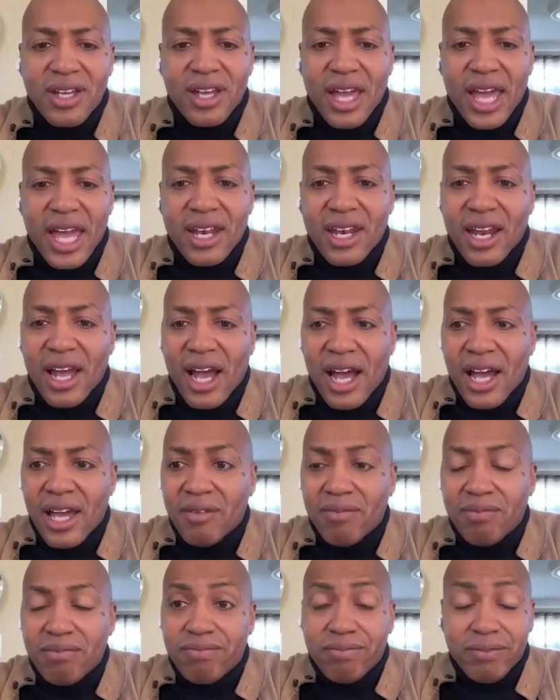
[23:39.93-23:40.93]
And
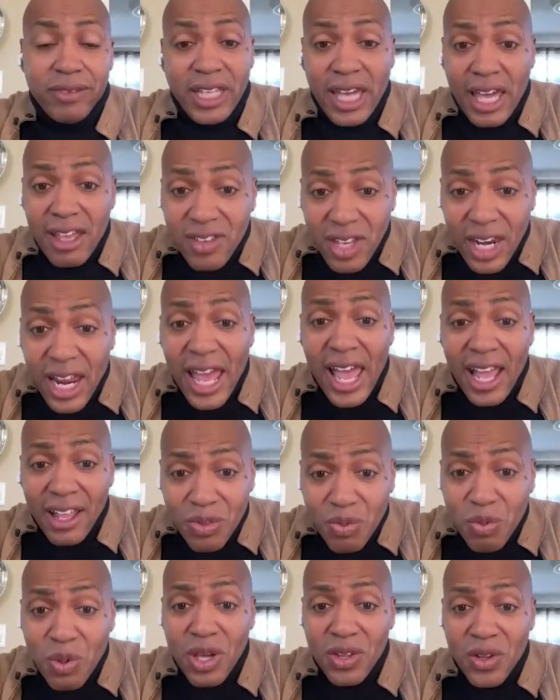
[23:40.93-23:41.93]
I yesterday I had
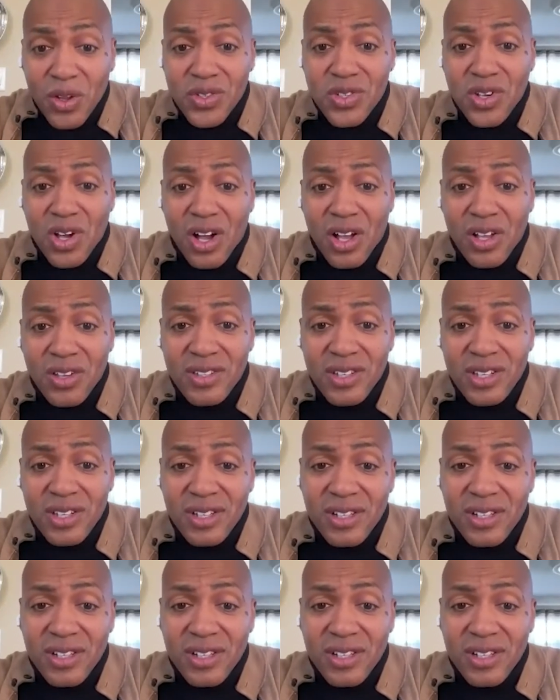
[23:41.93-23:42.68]
three of those calls.